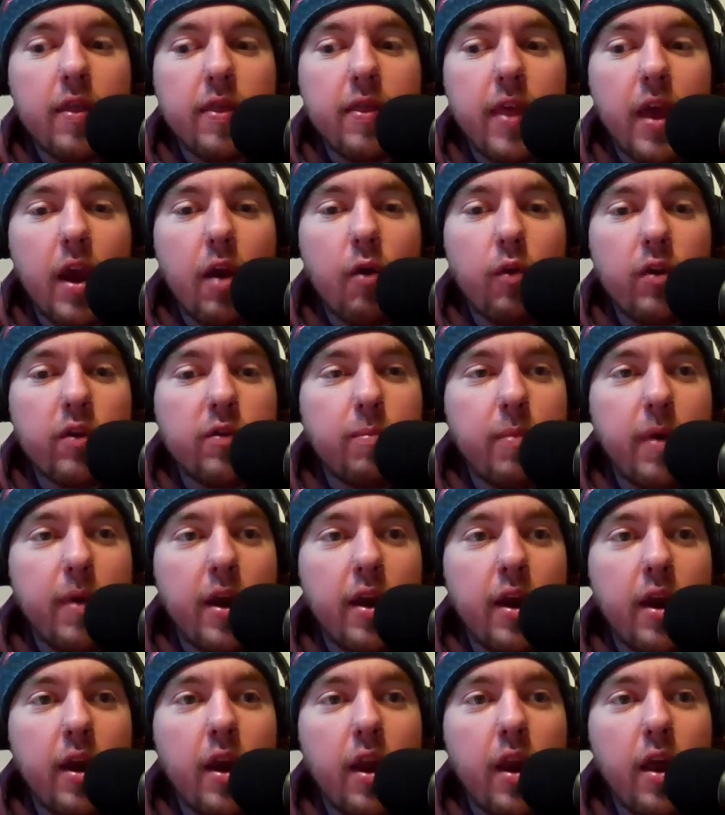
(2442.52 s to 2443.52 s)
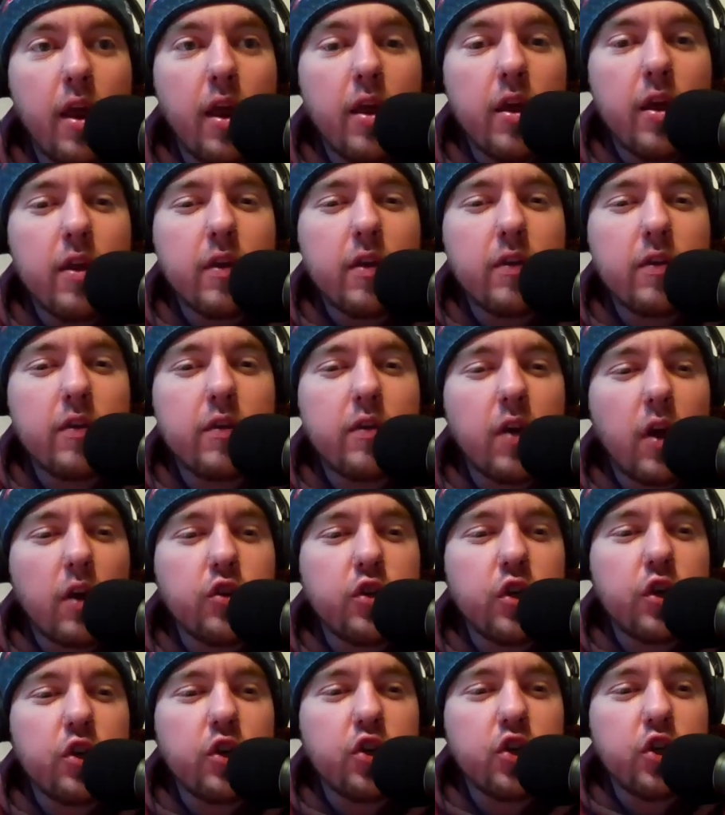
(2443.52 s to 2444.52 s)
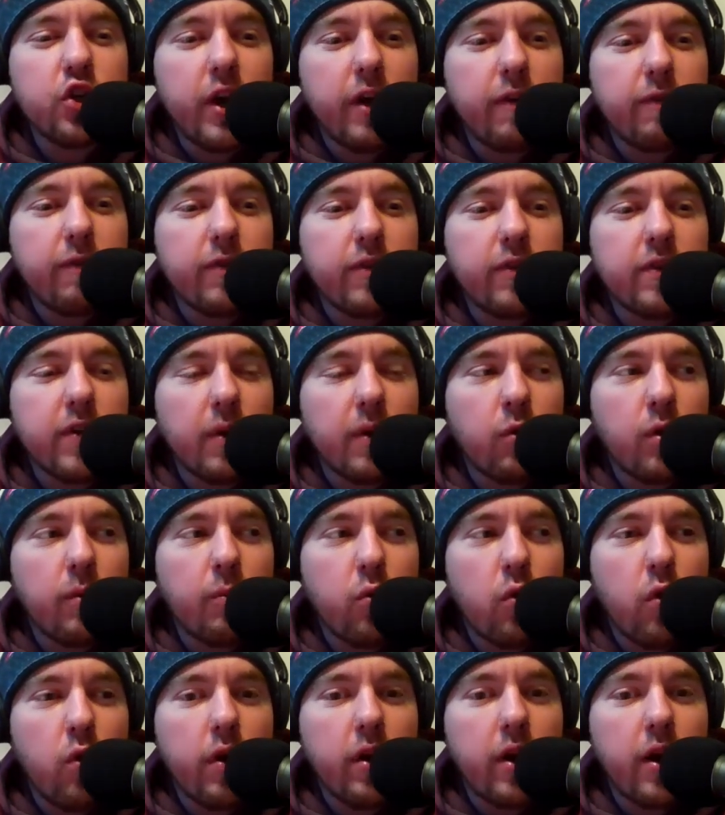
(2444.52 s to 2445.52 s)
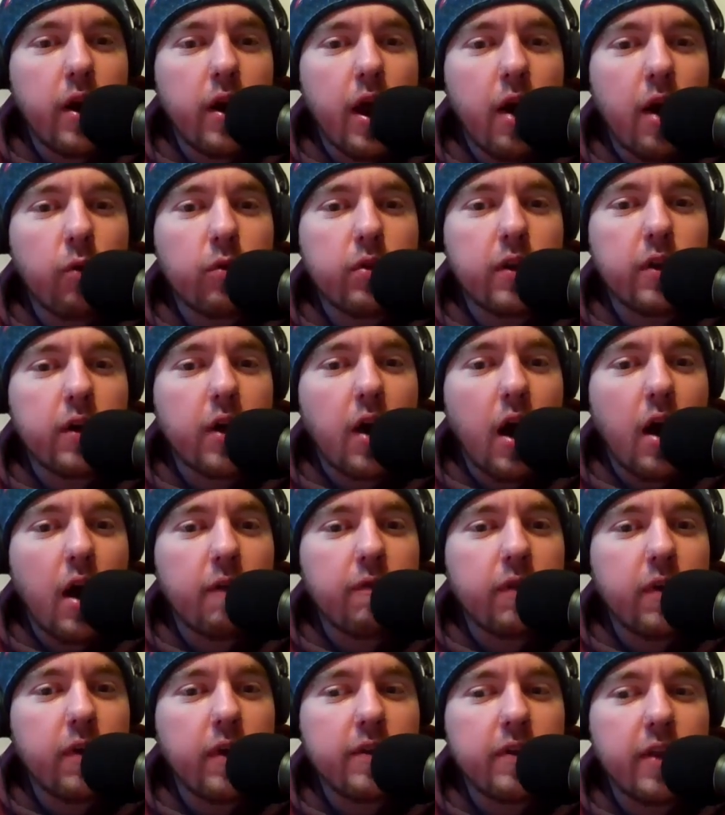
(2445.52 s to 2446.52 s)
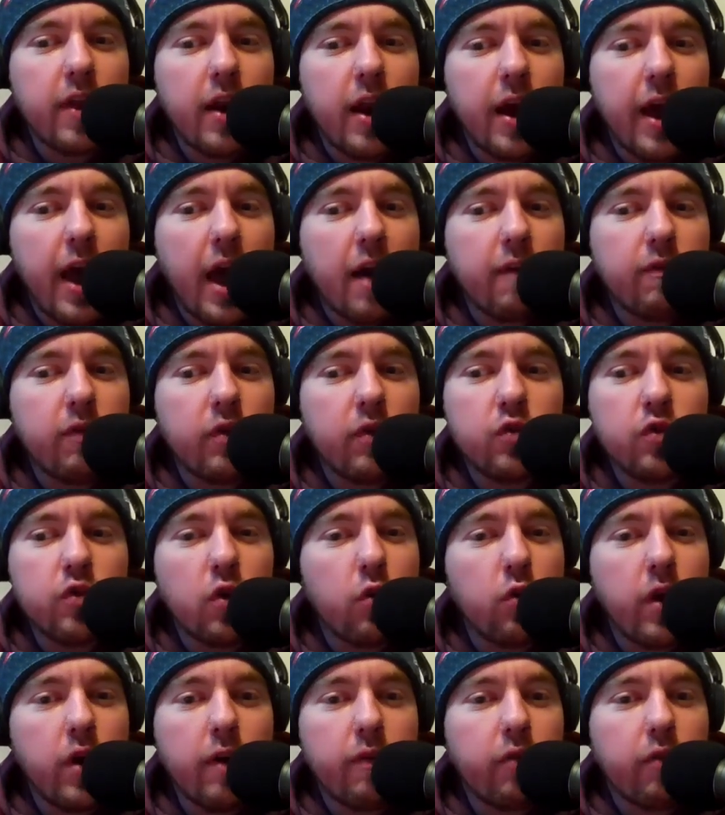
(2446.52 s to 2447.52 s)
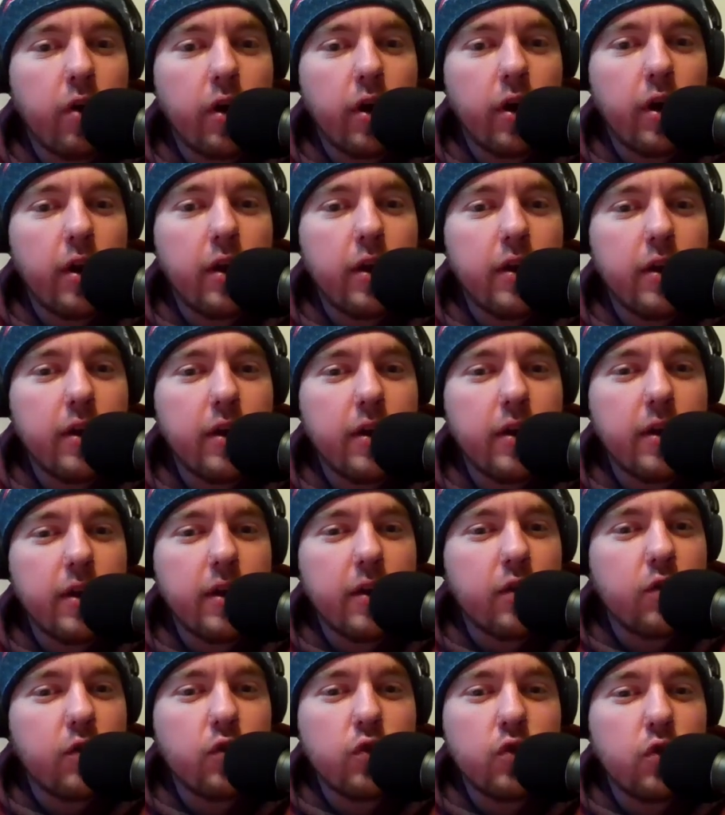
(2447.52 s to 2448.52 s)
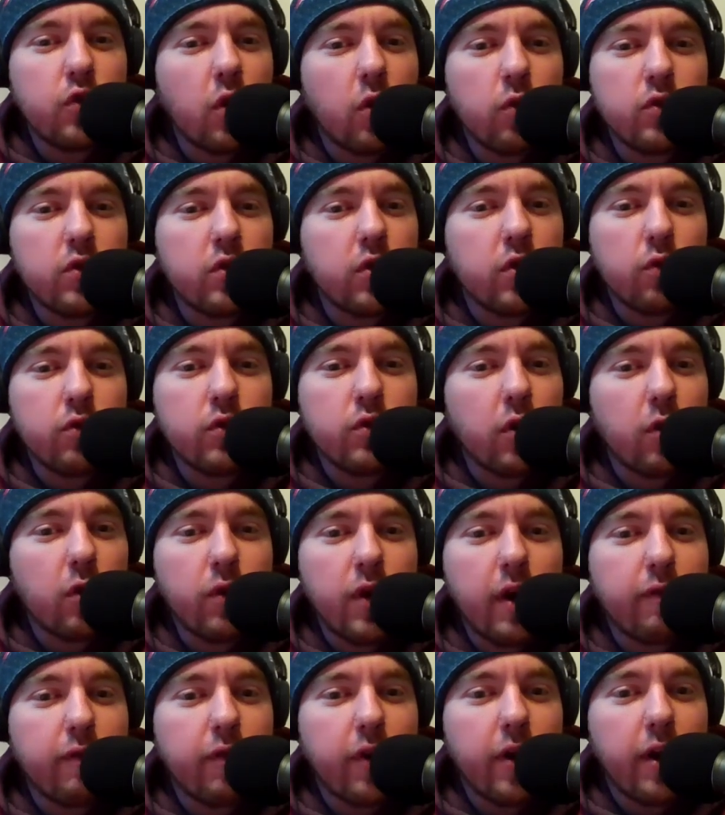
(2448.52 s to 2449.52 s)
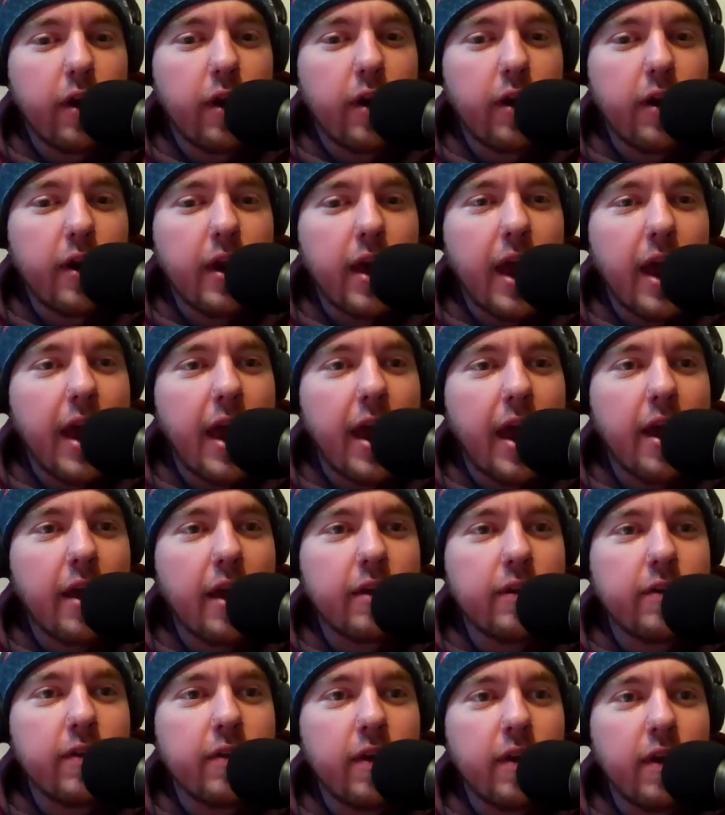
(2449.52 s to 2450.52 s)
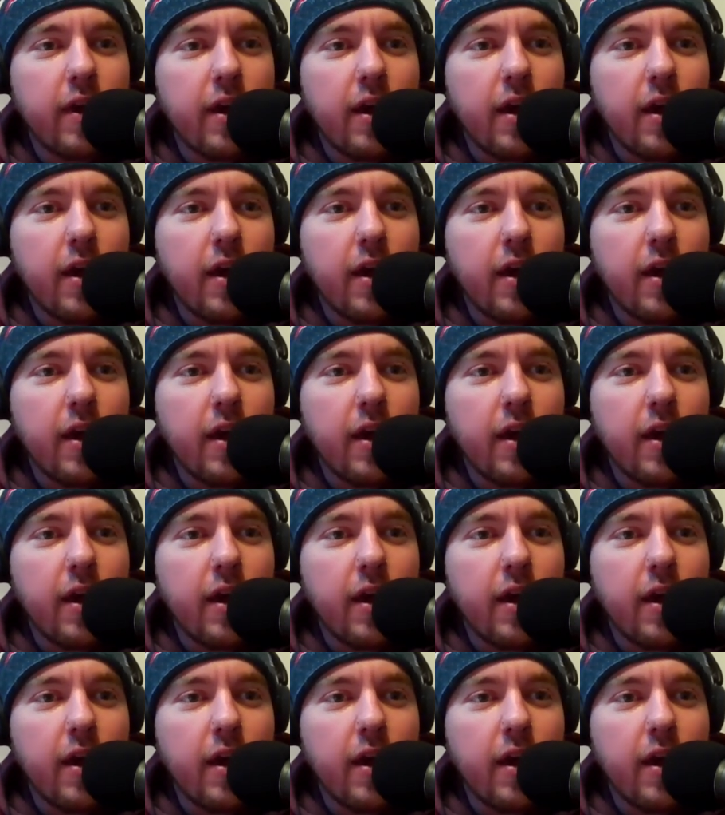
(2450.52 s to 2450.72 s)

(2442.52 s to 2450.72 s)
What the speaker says: there has been such a shift. Someone pointed it out. The confidence that I have is so different. So different. And